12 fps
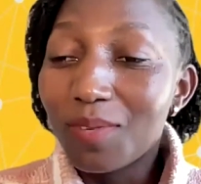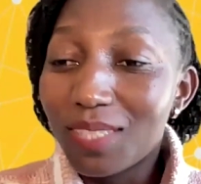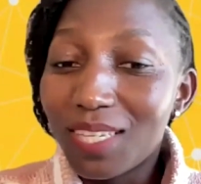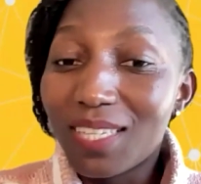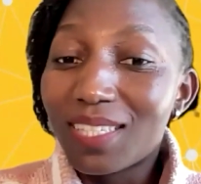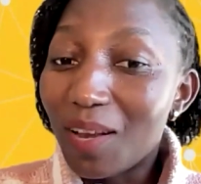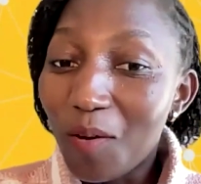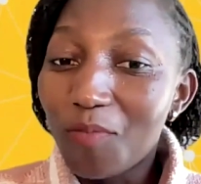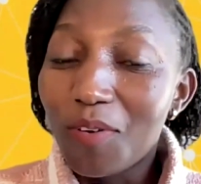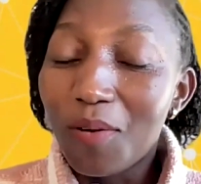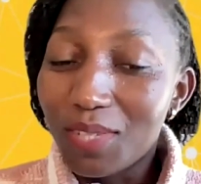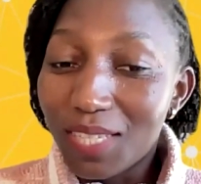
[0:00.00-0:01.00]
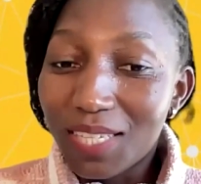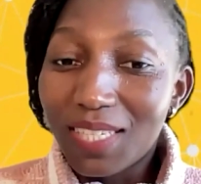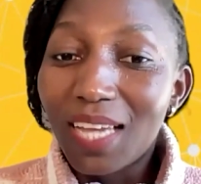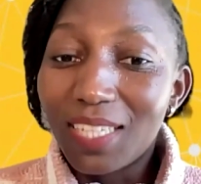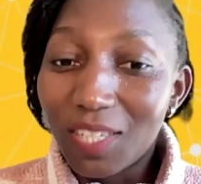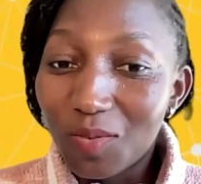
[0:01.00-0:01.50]
It was just an offer I was
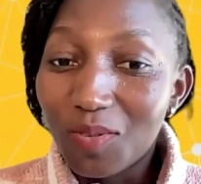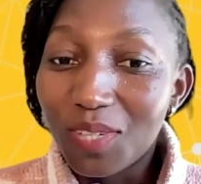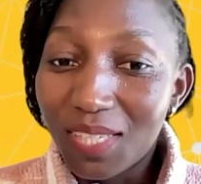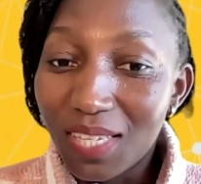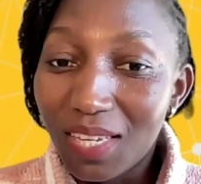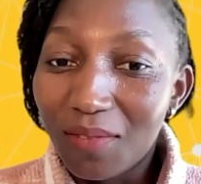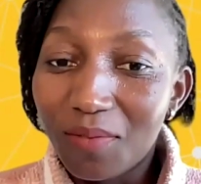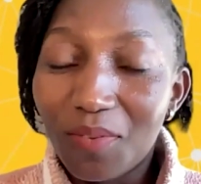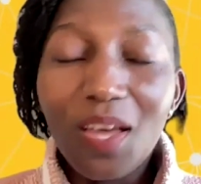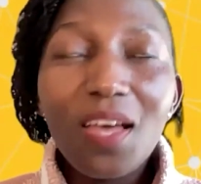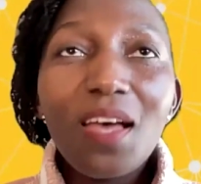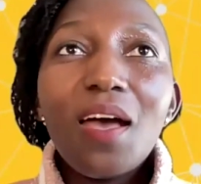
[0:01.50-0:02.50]
excited to receive.